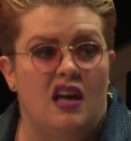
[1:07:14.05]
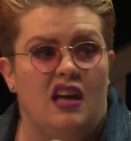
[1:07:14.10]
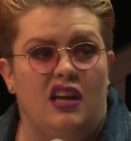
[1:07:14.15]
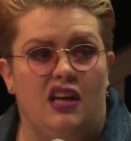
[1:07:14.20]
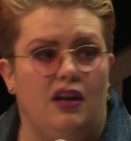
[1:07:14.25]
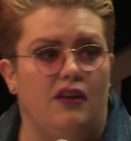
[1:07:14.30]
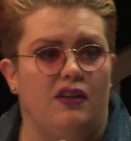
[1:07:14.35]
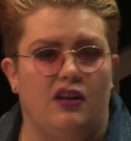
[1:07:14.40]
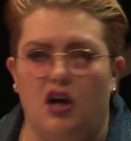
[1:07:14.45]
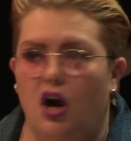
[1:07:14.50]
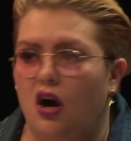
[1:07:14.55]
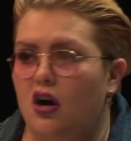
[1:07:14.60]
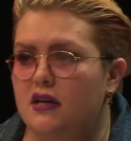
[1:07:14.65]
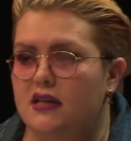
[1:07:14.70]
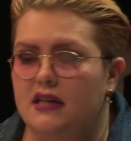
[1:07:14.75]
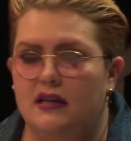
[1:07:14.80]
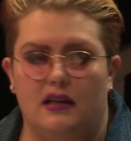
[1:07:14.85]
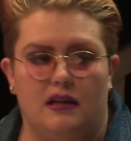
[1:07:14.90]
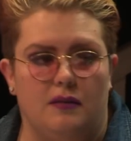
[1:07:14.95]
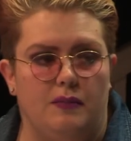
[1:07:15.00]
You know, the
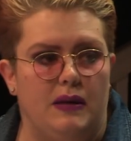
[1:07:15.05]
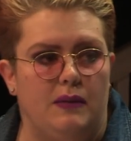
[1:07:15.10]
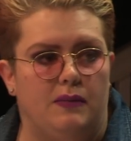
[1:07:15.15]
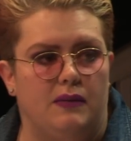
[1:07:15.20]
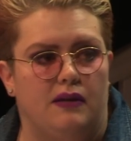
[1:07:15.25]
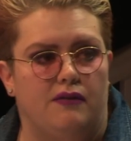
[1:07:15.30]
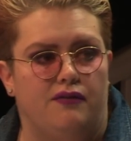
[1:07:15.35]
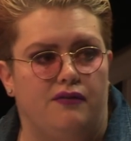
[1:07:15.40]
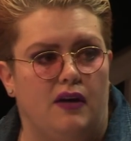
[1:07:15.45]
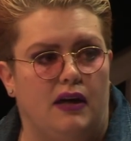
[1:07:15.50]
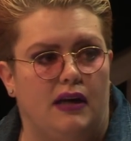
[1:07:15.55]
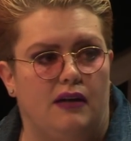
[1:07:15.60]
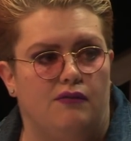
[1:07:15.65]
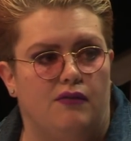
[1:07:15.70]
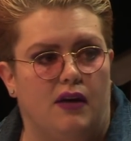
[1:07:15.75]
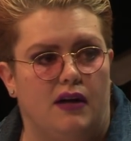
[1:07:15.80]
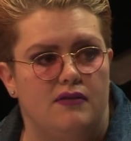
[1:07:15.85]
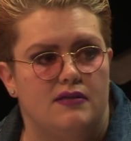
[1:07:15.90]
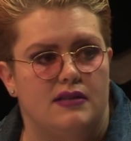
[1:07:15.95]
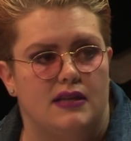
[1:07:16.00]
Guardian are the people that fucking
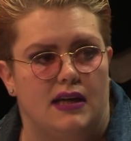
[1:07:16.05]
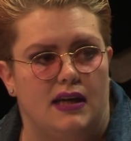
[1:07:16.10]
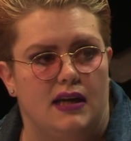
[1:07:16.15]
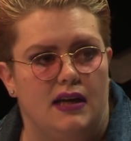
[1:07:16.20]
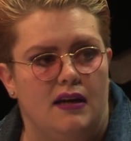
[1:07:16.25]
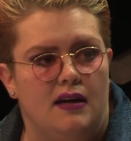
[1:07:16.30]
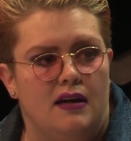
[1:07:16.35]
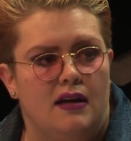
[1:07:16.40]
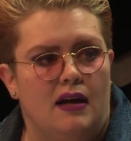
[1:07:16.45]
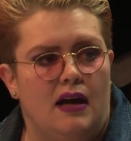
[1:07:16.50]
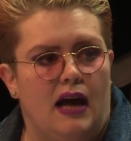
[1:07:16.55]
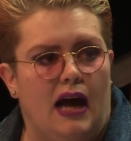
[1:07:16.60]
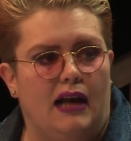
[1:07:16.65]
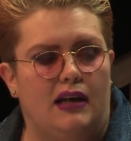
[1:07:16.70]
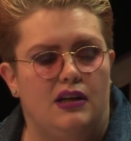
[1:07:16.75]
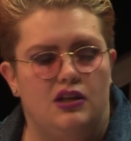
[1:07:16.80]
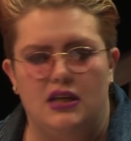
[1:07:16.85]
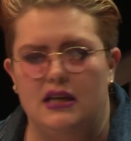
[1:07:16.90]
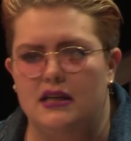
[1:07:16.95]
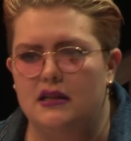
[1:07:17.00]
wrote it, yeah.
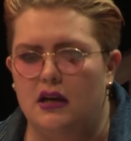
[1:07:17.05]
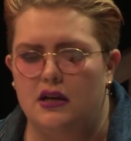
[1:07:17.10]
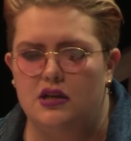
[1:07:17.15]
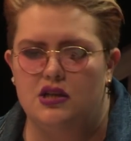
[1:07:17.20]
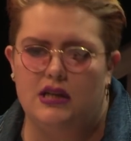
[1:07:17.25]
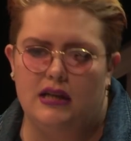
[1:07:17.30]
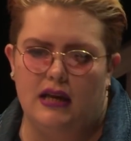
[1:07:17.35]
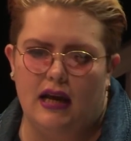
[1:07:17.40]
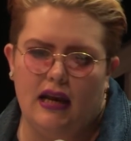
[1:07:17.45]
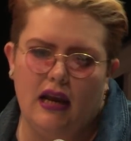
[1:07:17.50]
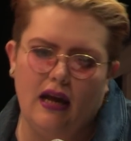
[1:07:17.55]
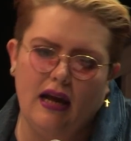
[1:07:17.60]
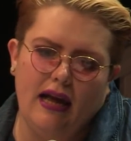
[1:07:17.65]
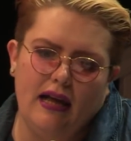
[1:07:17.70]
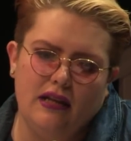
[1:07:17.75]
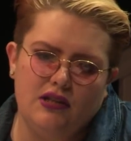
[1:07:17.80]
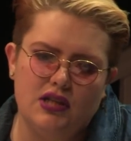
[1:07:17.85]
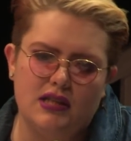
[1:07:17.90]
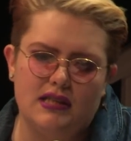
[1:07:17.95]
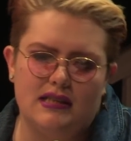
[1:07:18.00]
and she and she and I,
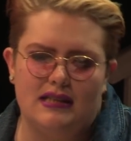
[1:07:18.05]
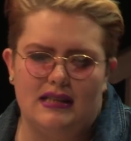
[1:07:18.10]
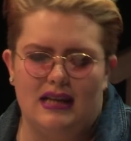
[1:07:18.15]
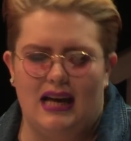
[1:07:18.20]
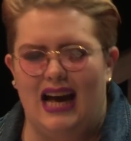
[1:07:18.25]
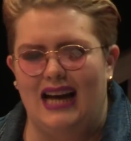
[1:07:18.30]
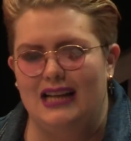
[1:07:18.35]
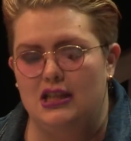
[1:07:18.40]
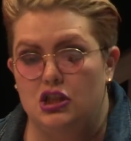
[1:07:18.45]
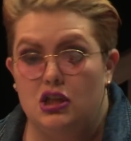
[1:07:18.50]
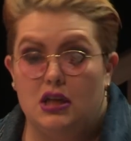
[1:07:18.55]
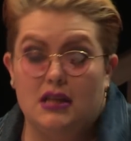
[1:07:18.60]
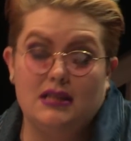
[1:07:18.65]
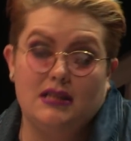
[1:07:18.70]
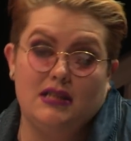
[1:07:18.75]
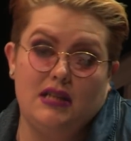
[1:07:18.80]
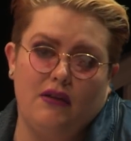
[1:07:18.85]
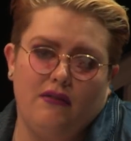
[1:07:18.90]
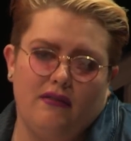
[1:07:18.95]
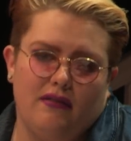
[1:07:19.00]
I just I
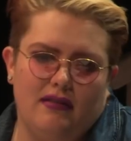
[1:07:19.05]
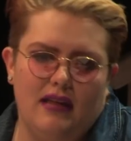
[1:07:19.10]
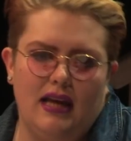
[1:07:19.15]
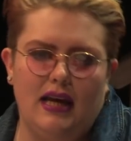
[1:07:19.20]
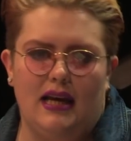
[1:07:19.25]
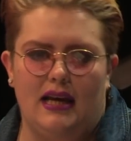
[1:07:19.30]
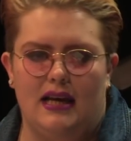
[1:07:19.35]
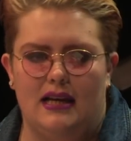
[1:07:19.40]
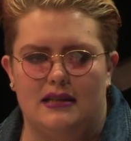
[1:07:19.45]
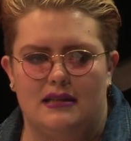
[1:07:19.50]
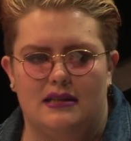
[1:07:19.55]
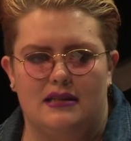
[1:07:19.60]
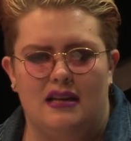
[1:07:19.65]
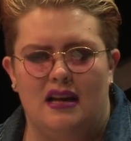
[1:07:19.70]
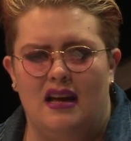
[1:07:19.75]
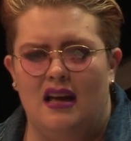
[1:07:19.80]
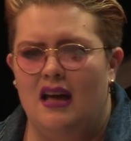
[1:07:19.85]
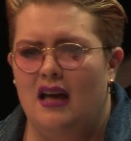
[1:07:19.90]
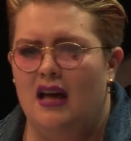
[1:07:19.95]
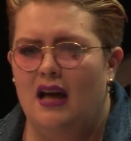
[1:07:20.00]
just don't think
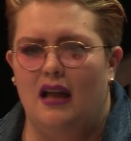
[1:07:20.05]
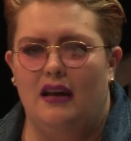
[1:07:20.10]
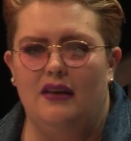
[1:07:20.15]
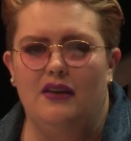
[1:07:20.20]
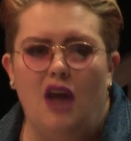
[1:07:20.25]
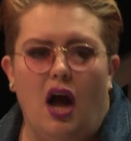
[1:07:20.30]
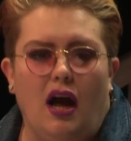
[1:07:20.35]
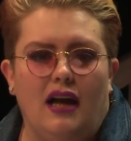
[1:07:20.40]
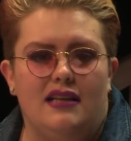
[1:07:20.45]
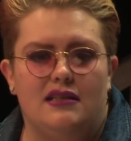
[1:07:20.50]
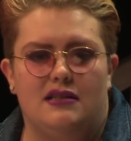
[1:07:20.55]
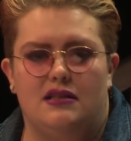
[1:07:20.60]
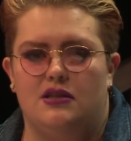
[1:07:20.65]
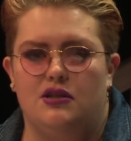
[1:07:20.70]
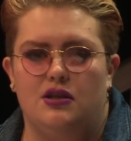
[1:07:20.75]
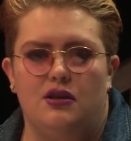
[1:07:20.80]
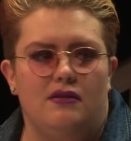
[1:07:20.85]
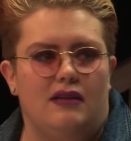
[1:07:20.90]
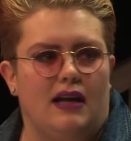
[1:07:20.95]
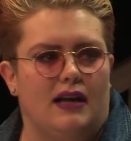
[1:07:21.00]
it's nice to
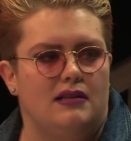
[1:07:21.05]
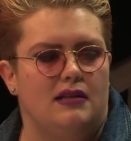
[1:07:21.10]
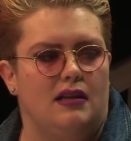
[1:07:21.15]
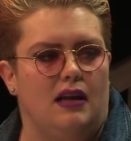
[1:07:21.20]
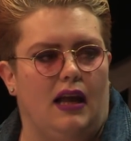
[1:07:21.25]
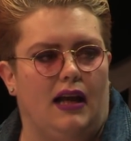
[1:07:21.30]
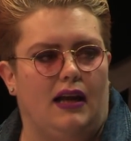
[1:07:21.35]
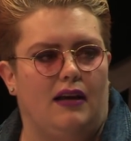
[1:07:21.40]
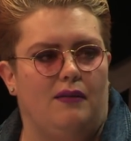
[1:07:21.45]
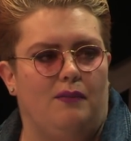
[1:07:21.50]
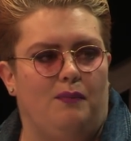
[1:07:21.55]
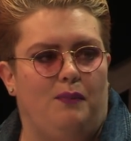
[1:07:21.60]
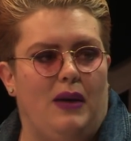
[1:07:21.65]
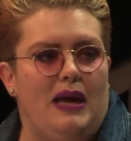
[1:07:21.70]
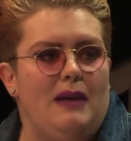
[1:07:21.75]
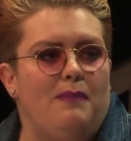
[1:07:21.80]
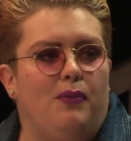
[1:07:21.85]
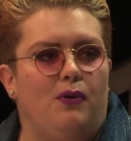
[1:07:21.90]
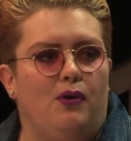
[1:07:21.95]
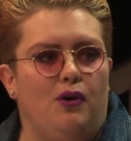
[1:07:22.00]
do that to like
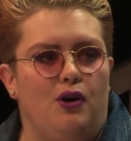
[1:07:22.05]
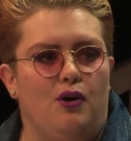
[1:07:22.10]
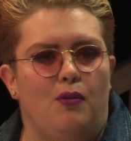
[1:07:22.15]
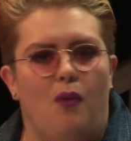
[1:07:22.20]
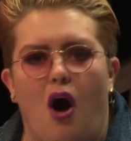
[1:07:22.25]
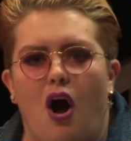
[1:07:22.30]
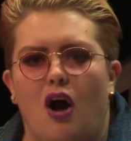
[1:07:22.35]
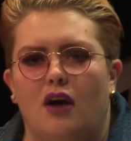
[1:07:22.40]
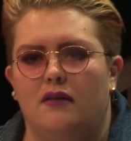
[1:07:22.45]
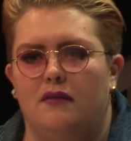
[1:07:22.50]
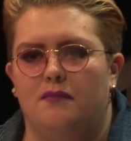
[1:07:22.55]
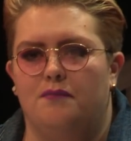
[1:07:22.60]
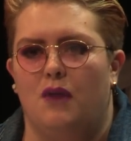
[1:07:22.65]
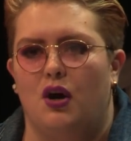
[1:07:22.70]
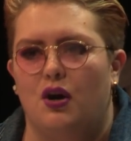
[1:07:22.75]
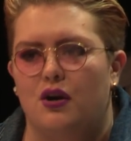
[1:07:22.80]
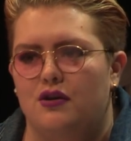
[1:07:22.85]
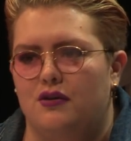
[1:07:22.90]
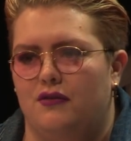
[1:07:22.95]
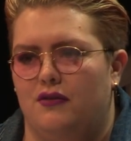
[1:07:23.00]
people who aren't
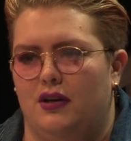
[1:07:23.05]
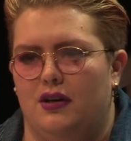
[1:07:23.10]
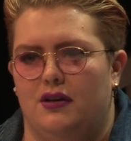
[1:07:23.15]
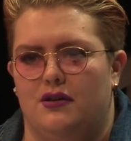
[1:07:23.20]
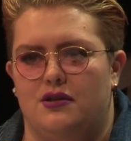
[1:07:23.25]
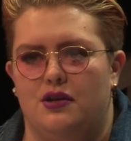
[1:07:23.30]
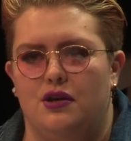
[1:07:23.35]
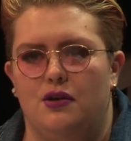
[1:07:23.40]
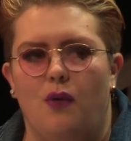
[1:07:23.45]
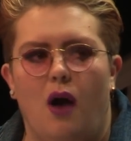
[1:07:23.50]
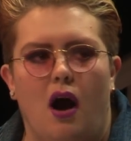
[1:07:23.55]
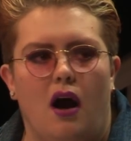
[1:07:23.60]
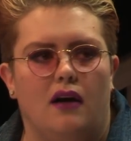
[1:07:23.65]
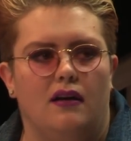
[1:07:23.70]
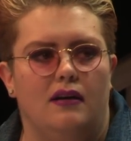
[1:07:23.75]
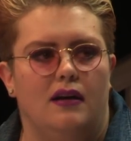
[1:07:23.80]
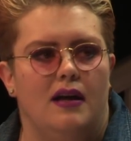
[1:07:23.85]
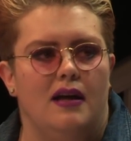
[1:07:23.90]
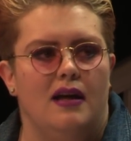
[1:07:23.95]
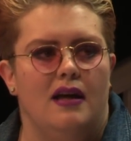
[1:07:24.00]
murderers, who
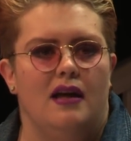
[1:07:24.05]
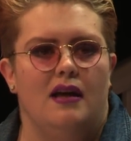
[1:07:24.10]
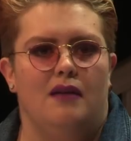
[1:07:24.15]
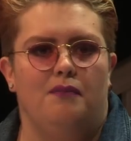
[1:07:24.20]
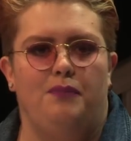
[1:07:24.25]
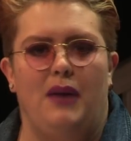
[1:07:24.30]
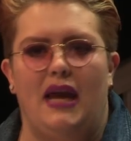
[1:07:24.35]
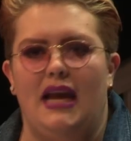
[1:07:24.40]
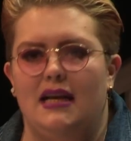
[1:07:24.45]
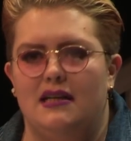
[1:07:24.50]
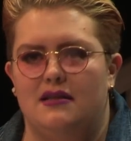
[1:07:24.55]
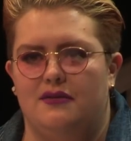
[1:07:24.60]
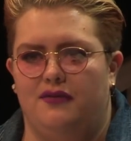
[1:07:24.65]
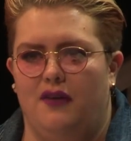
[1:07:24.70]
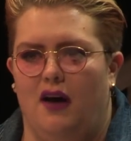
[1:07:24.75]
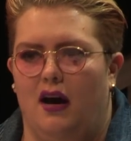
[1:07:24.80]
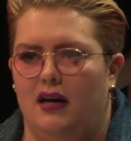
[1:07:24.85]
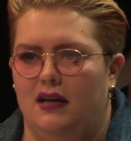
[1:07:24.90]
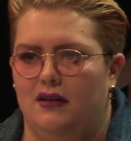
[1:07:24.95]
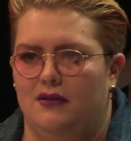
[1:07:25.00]
aren't
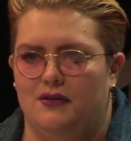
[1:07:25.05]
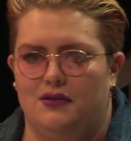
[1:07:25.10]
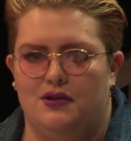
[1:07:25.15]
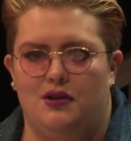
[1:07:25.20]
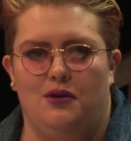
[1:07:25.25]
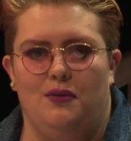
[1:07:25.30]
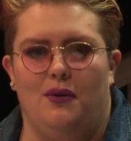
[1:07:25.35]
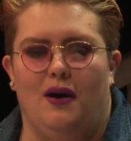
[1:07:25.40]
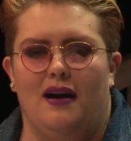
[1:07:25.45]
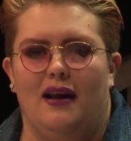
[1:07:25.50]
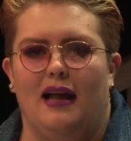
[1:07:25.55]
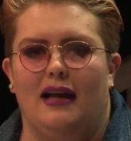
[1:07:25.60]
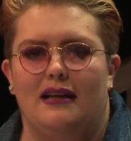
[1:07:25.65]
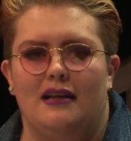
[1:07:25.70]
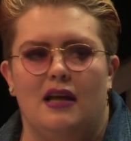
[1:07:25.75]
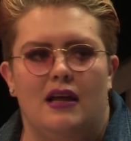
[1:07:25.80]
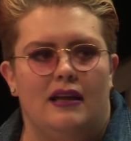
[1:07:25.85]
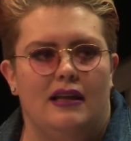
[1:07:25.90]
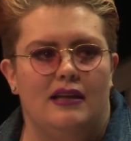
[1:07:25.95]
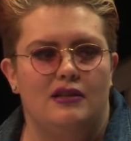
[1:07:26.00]
paedophiles who are
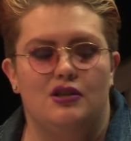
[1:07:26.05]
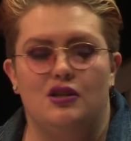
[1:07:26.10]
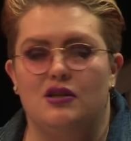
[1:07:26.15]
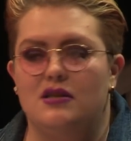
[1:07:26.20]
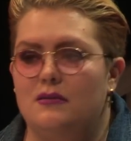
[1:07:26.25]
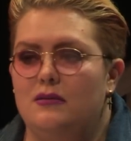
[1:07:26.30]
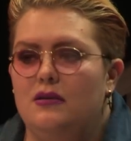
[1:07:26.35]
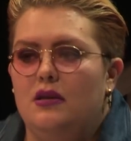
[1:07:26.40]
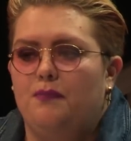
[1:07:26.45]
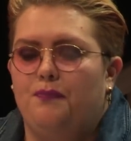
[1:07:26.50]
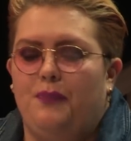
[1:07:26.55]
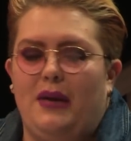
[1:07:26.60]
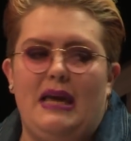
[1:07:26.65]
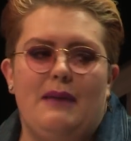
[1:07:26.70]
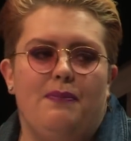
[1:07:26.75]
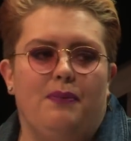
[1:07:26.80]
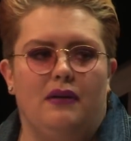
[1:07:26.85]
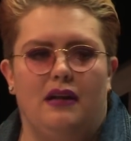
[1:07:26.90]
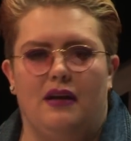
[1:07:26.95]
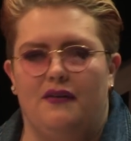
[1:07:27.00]
like these are just
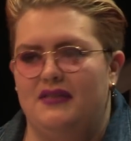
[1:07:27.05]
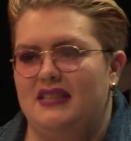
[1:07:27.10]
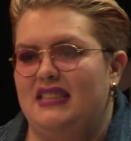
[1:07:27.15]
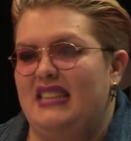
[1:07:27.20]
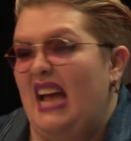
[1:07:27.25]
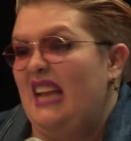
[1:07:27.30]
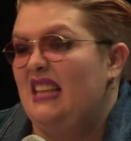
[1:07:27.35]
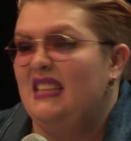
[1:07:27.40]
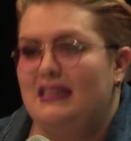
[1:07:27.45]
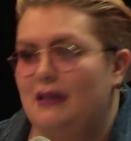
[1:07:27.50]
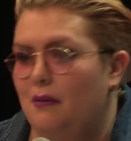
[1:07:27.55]
people that have said